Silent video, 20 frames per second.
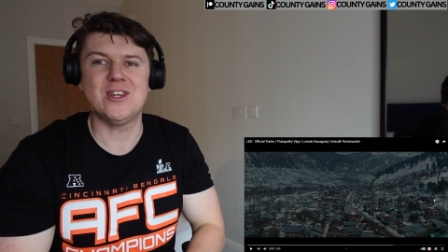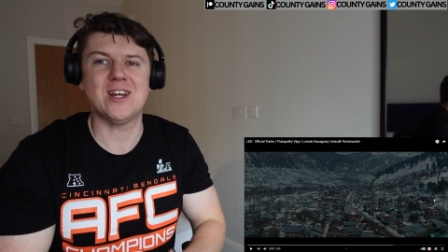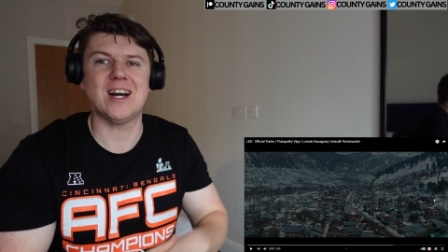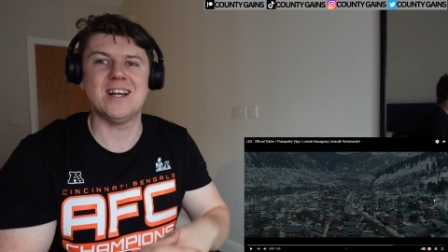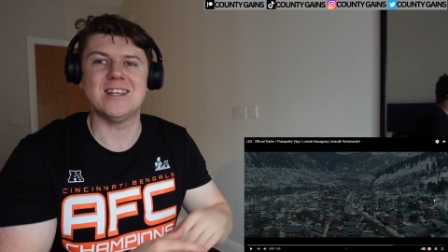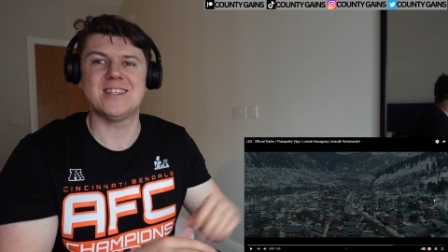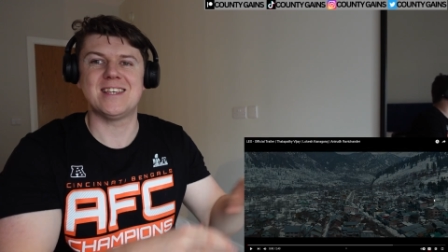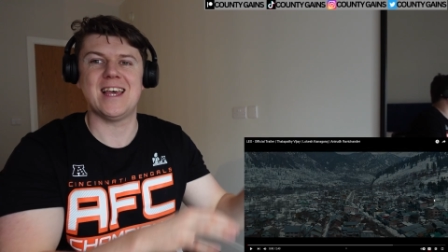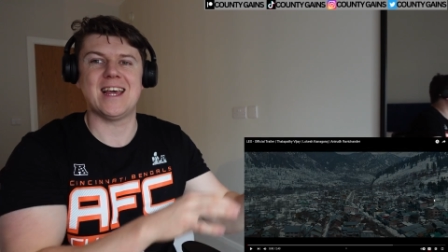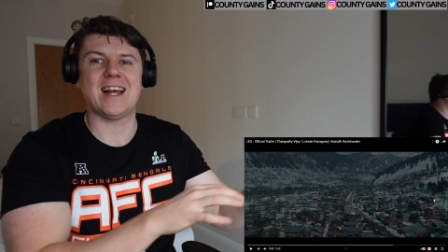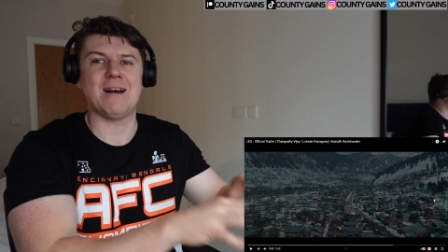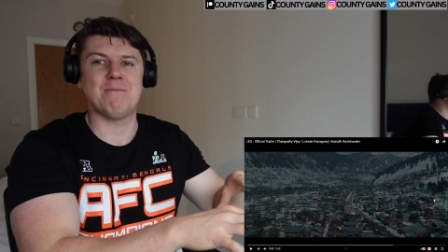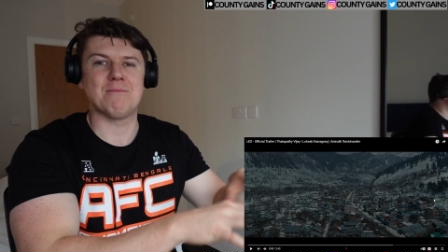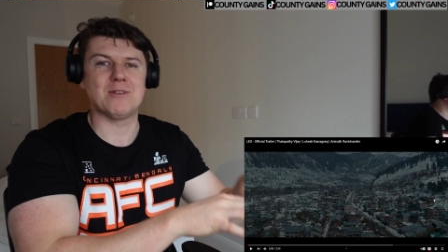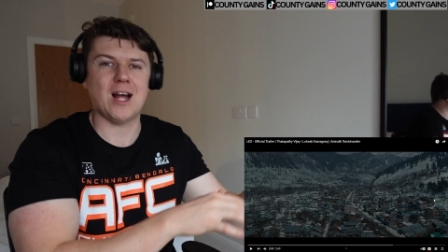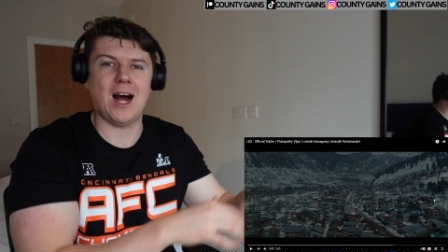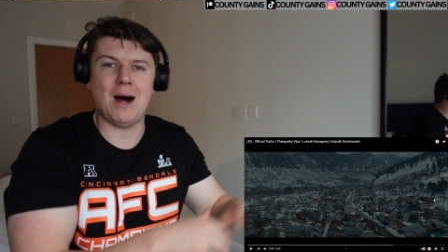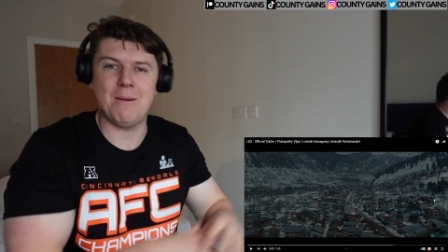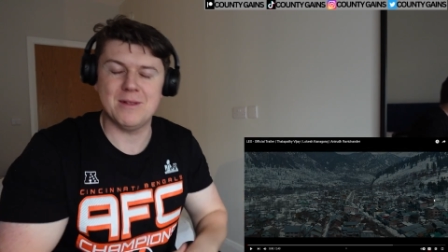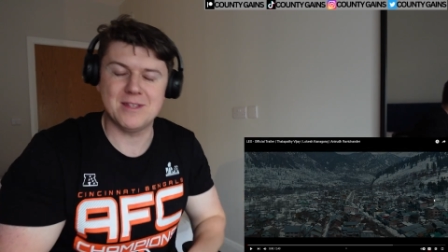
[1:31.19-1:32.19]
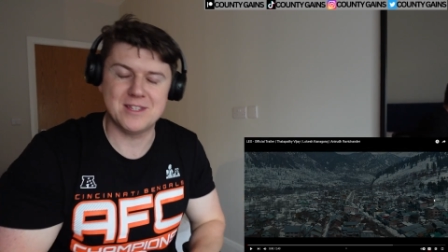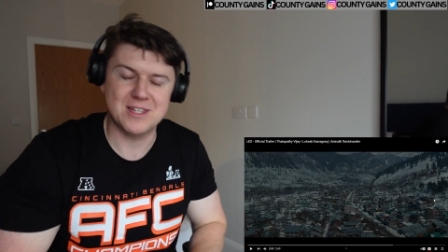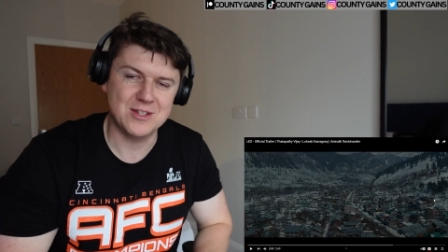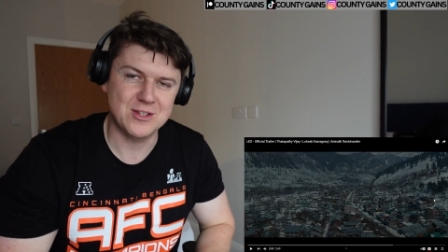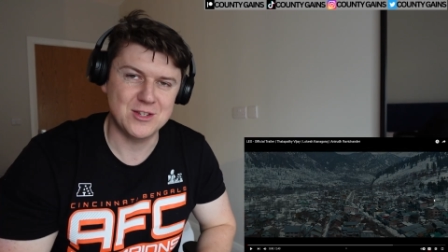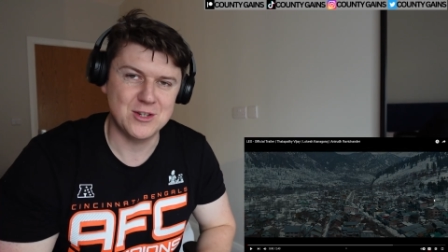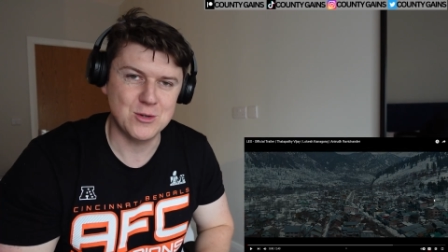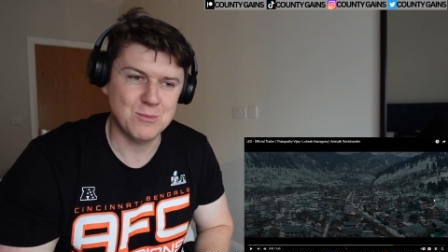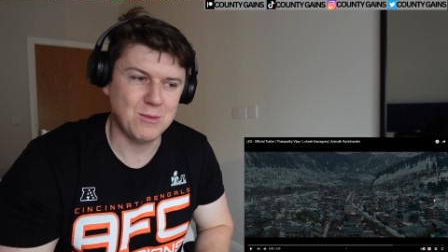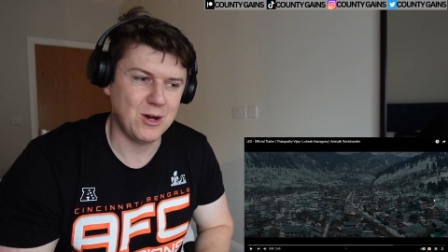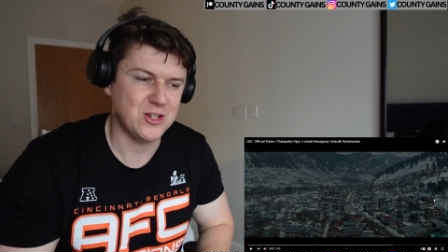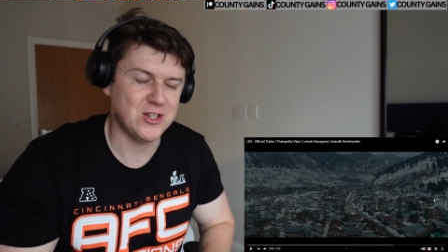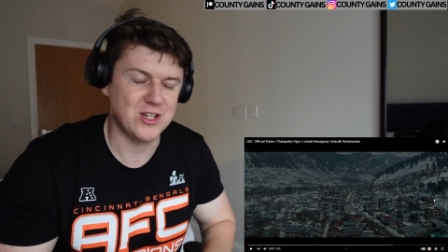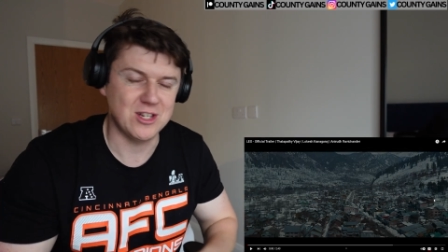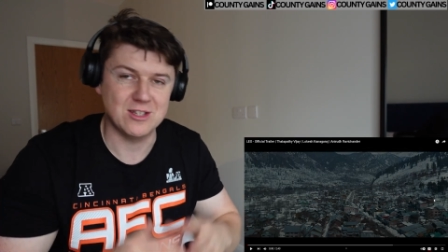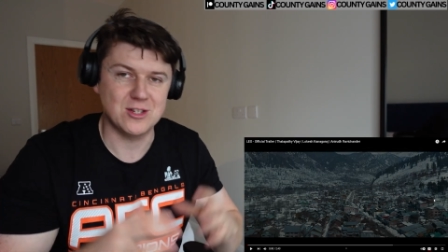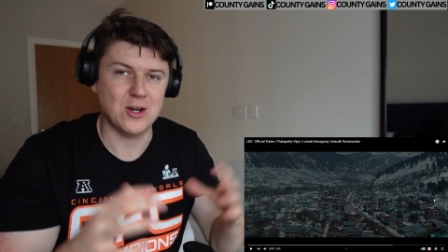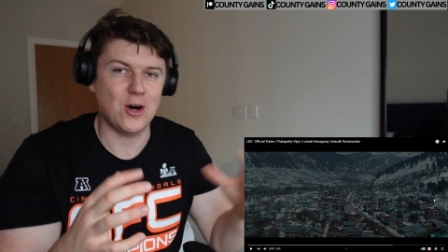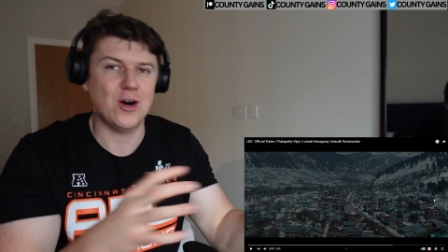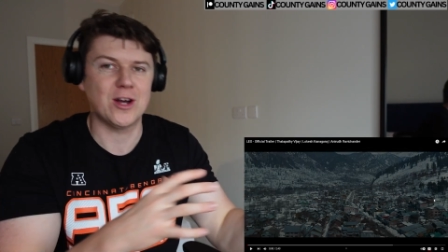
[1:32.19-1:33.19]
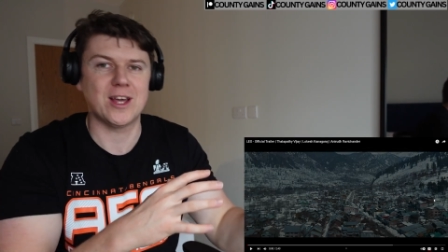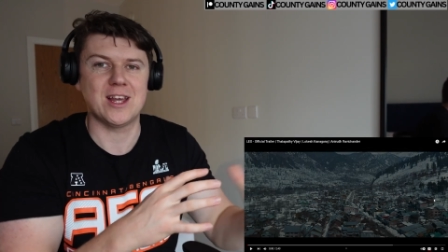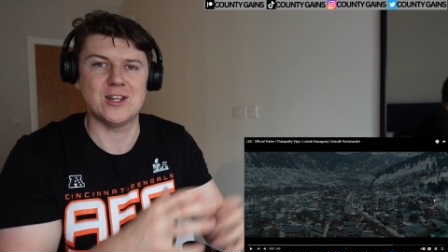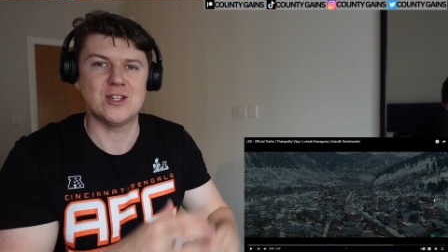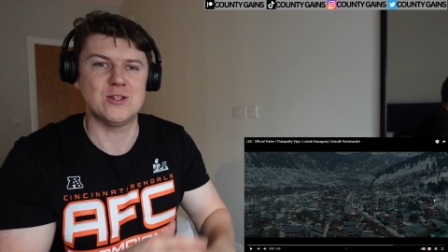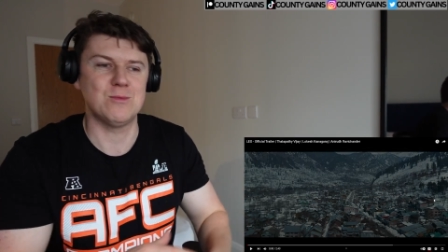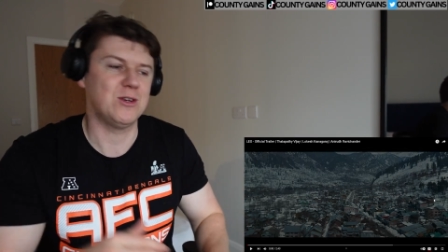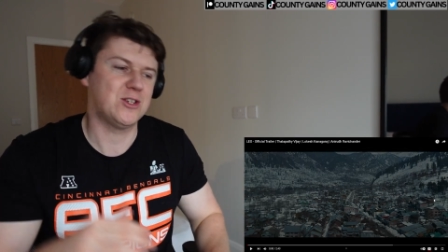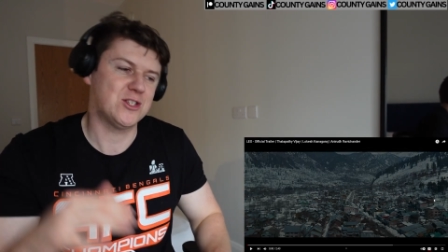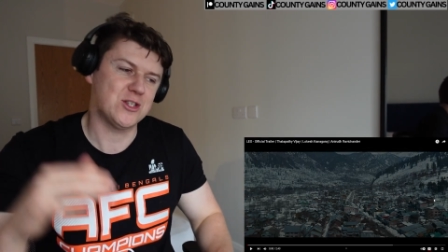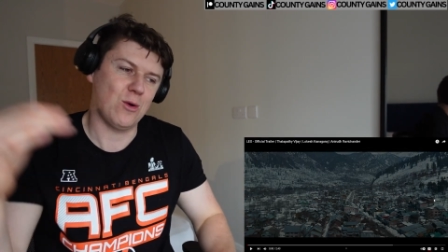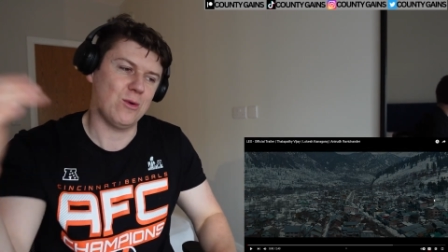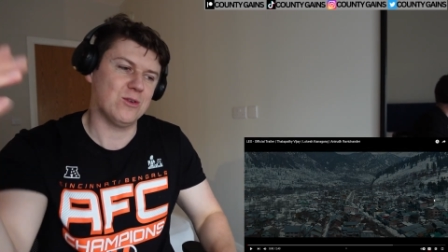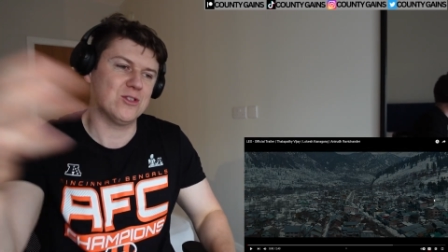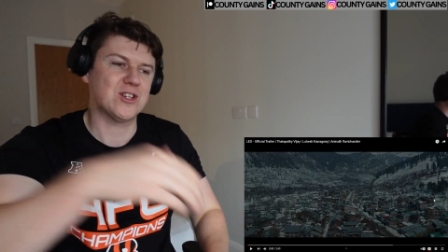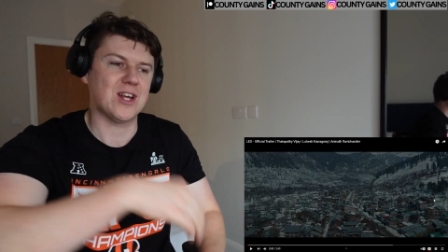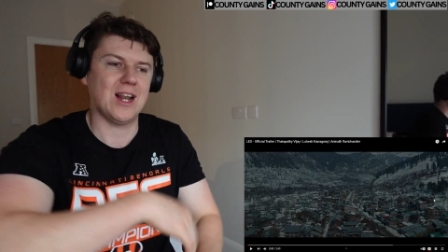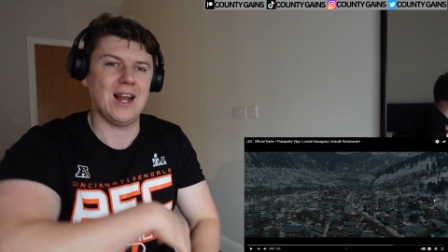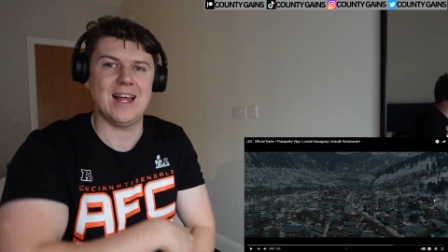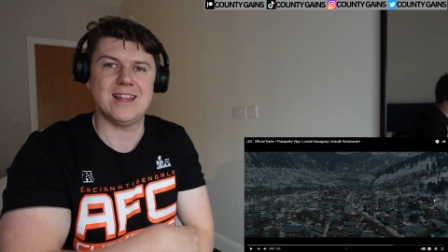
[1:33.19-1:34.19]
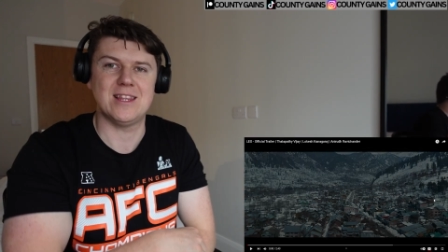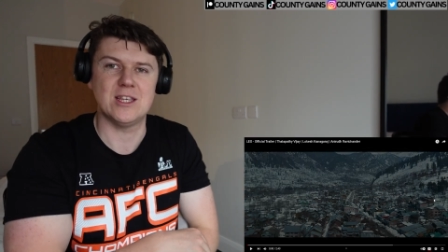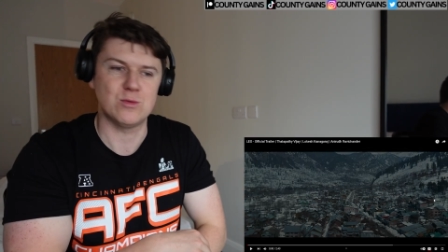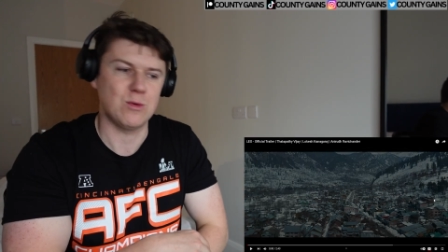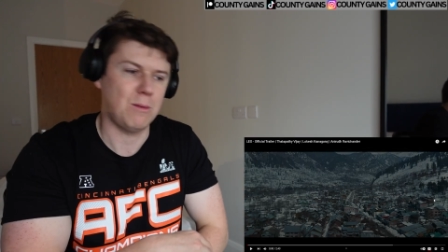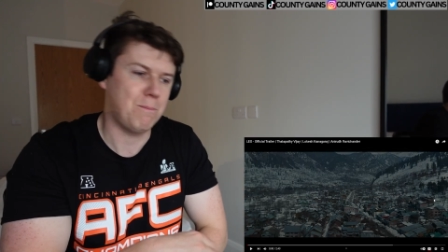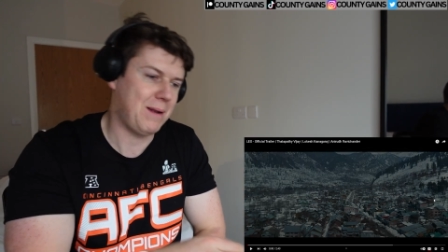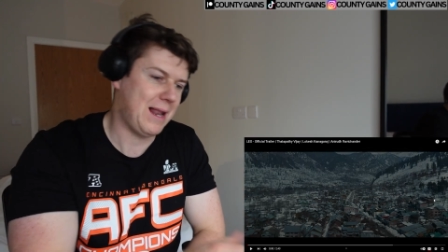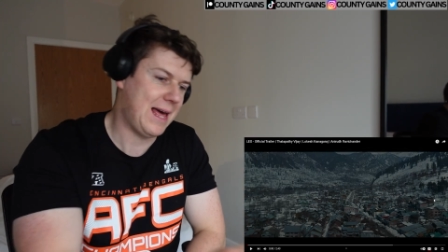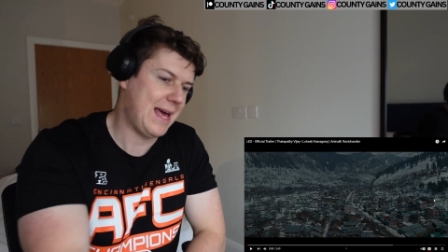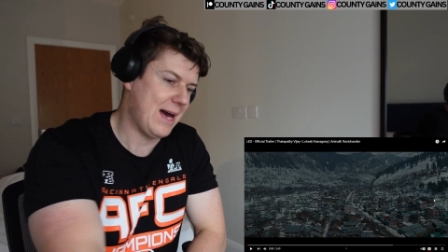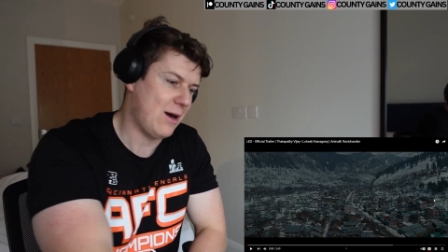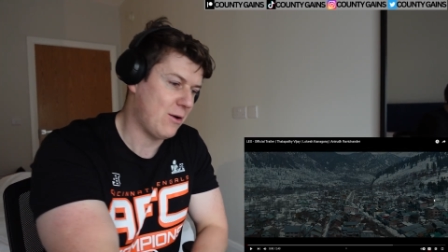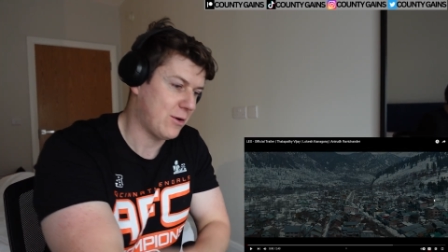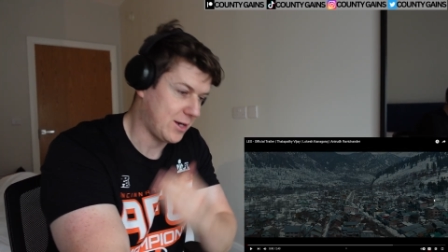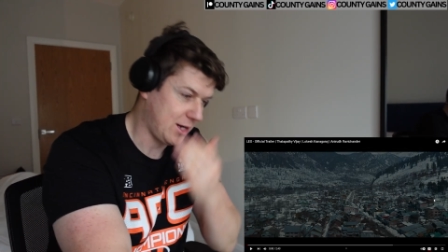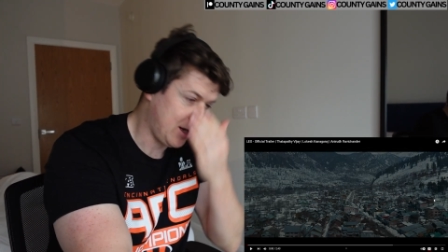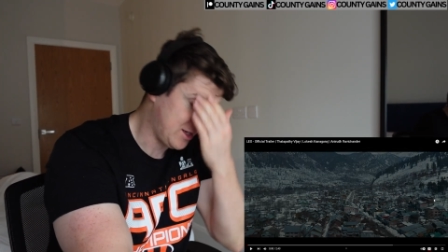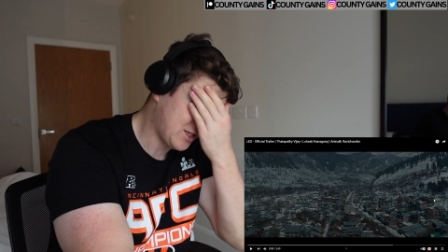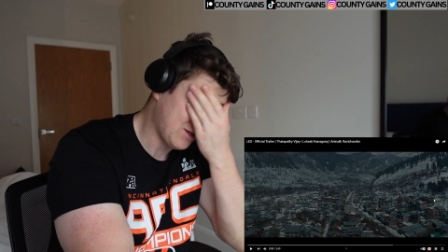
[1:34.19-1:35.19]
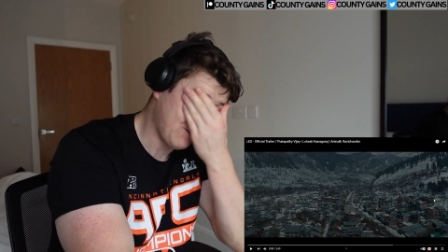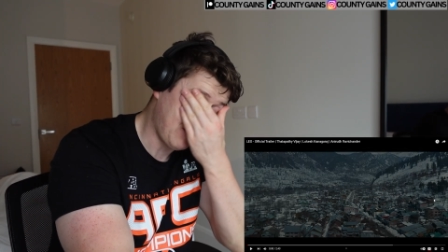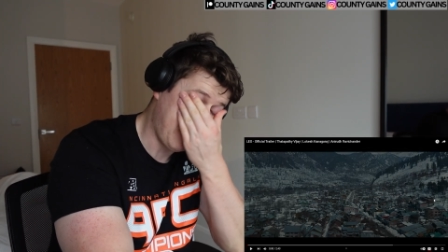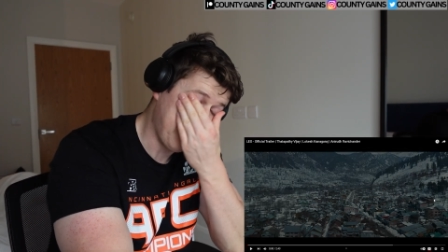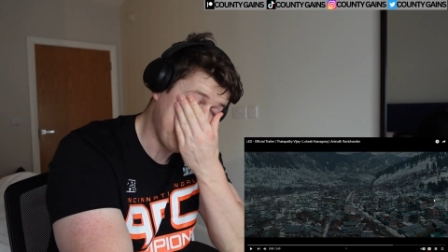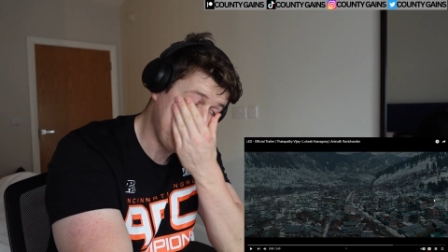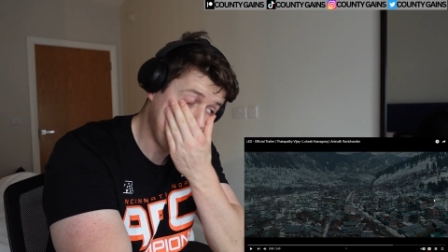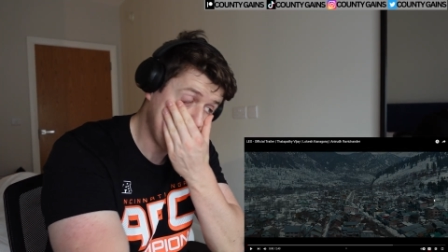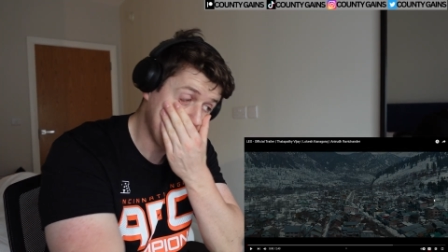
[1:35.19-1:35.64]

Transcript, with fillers: you guys saying I'm commenting too much and talking too much, so we're just gonna let this one play out, guys. Come on.